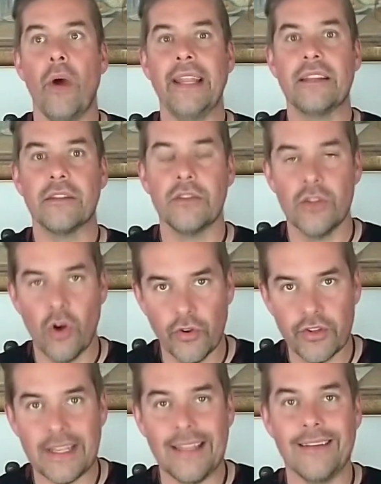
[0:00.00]
when it's
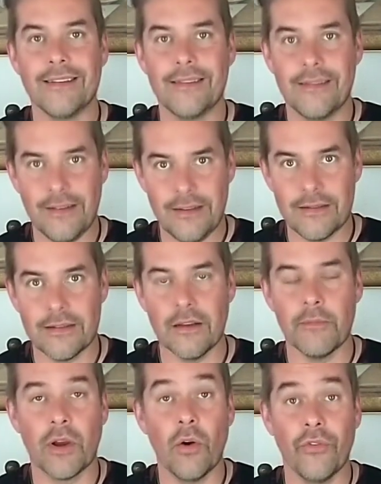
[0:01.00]
not in
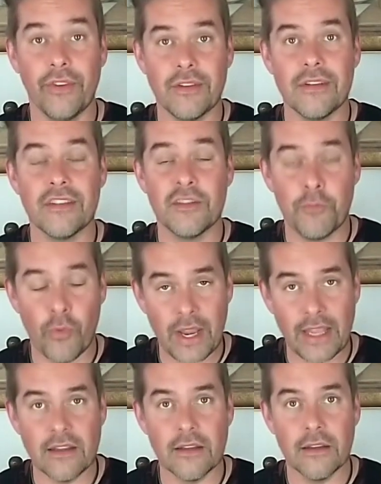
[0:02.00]
season, because this is
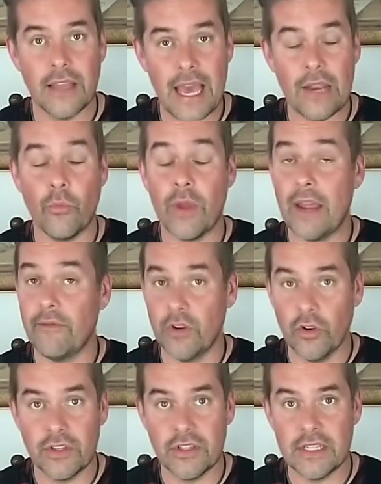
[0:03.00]
spring and we are
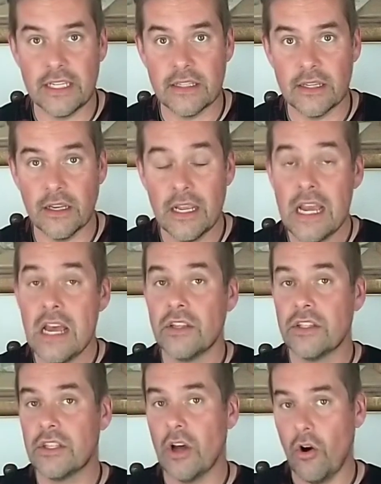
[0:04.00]
not in season.
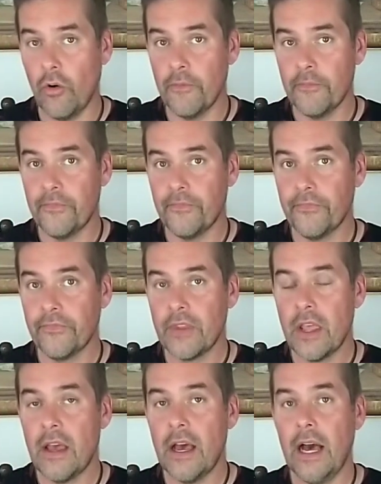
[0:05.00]
So,
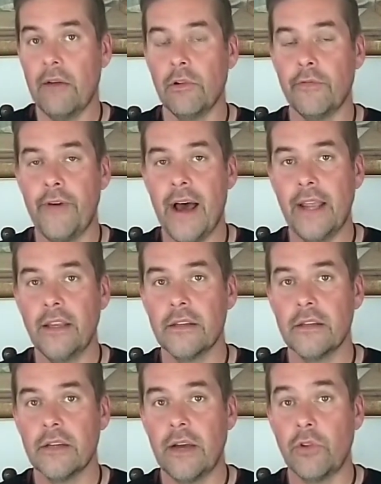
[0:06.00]

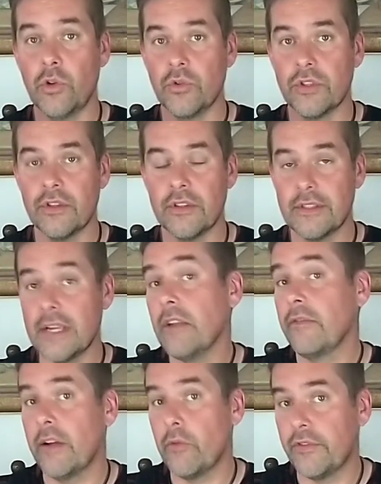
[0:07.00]
I've used
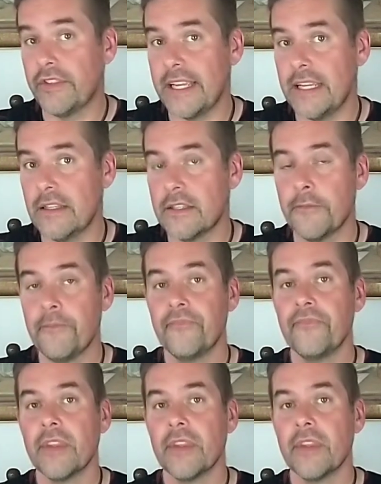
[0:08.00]
sunflower seeds.